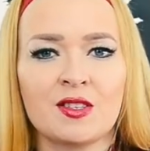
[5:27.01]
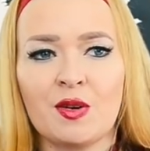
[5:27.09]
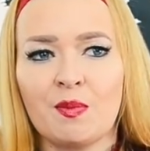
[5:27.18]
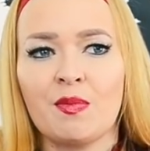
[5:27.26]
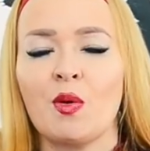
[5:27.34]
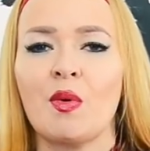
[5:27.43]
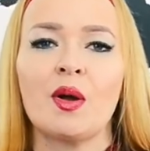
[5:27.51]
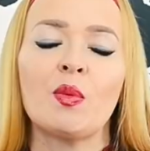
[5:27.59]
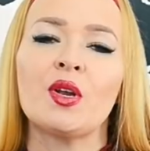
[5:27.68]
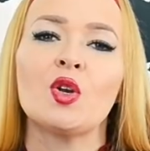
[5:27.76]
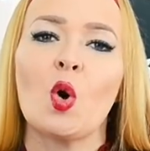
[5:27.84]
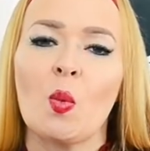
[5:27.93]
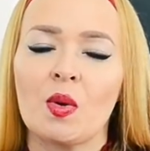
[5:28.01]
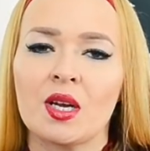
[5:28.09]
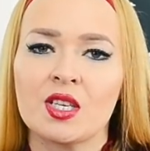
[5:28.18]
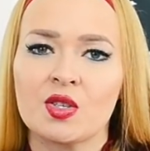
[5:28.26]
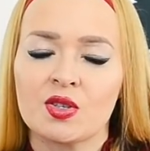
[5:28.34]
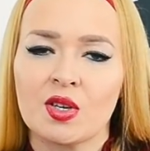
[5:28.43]
so the way we
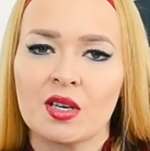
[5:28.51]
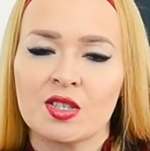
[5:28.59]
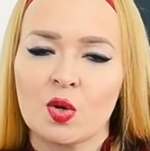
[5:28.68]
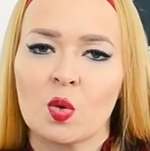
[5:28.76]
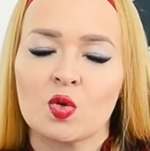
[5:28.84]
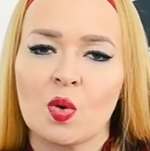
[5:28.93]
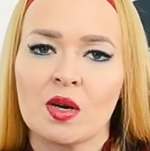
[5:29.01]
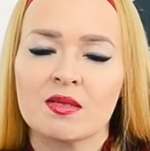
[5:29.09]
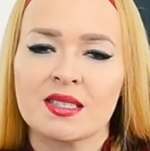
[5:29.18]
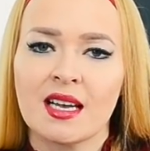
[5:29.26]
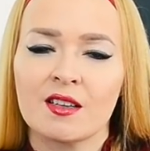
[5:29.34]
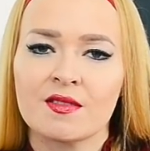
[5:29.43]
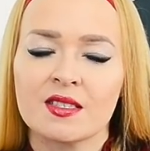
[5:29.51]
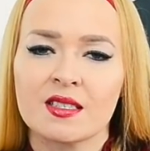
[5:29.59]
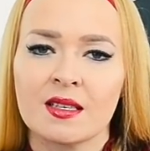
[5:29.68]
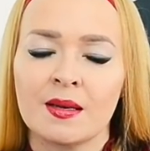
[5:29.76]
normally talk to ourselves.